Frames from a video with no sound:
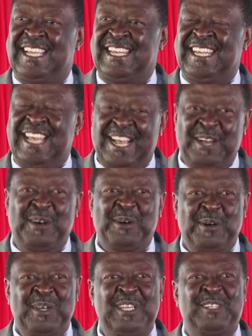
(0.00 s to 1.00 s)

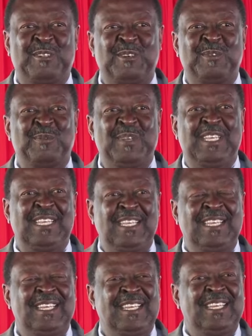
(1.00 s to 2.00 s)
Now it should
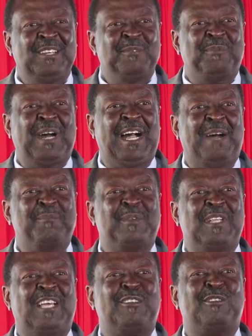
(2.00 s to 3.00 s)
be
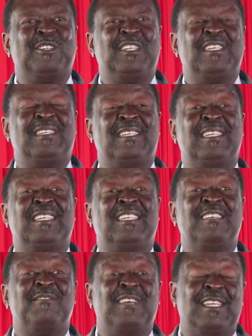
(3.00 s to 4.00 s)
perhaps associating
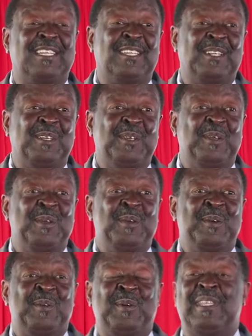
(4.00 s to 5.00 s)
TVET
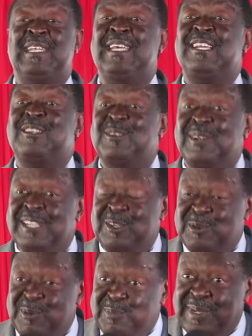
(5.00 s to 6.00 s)
with dental
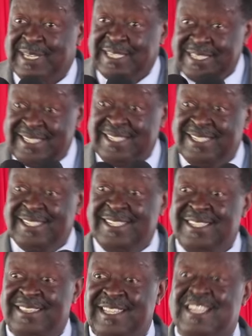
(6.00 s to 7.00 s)
equipment
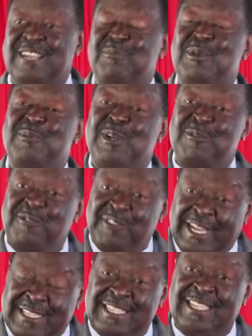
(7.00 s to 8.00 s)
that can be
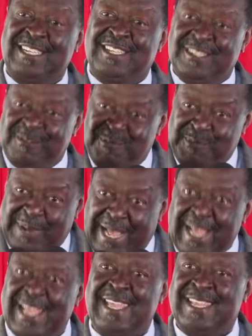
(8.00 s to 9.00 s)
manufactured
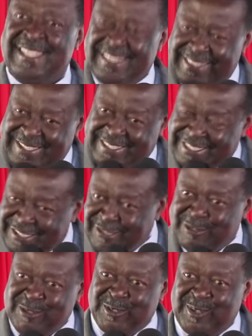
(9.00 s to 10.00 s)
by this
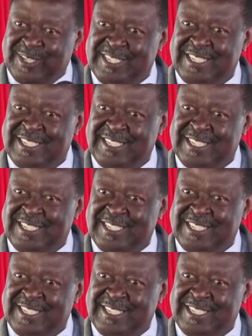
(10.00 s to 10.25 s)
institution.